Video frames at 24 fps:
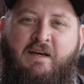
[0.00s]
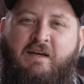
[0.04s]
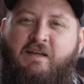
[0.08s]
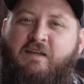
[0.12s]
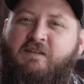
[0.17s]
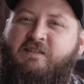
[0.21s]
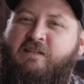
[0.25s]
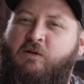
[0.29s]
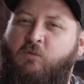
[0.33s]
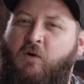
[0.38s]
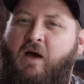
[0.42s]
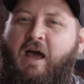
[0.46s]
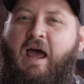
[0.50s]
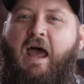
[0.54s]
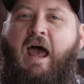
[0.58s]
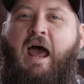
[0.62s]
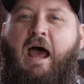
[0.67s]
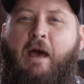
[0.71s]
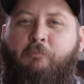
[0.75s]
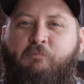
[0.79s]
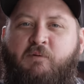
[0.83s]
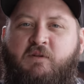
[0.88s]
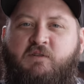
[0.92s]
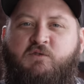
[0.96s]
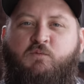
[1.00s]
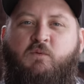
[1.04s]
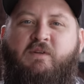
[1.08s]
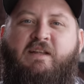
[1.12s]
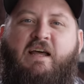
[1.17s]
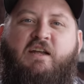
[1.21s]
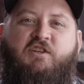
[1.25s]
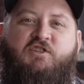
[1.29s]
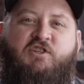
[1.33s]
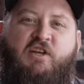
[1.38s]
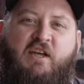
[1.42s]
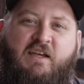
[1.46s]
You see what happens when
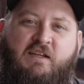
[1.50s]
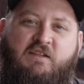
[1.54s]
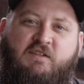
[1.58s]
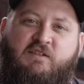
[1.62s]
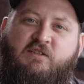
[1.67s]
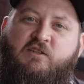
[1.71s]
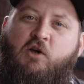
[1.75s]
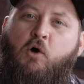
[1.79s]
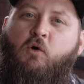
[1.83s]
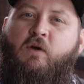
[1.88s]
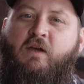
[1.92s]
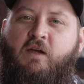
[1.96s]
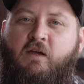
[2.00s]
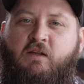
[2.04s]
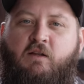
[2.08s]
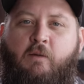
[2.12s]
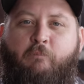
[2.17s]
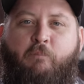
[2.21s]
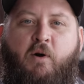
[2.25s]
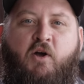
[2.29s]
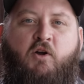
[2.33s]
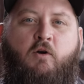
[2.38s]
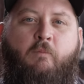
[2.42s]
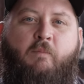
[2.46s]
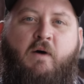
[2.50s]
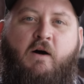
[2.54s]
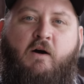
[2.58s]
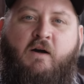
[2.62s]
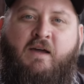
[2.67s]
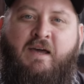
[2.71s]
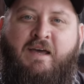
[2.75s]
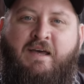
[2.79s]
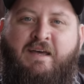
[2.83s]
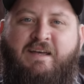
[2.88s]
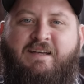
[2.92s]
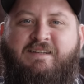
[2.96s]
that chicken soaking in the buttermilk
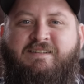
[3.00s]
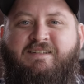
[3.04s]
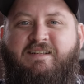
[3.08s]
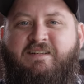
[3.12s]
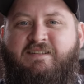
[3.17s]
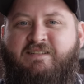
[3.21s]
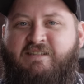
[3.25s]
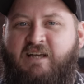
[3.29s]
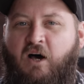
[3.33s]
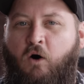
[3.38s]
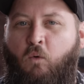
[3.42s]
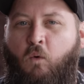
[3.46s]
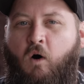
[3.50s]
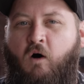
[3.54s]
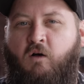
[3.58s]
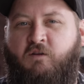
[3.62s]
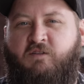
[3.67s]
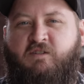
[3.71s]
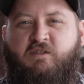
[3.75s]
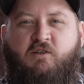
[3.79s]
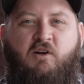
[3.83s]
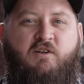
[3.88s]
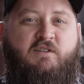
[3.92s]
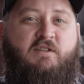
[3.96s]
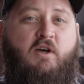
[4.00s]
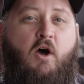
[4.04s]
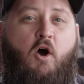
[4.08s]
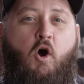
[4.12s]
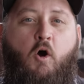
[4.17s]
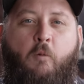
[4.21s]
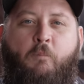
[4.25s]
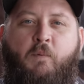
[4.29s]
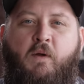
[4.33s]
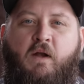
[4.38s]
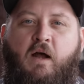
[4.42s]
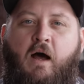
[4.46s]
is the cell walls start to
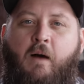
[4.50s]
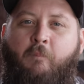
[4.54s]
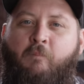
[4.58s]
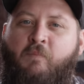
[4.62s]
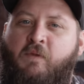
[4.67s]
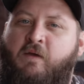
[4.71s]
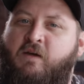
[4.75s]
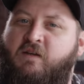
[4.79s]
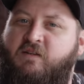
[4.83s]
open up,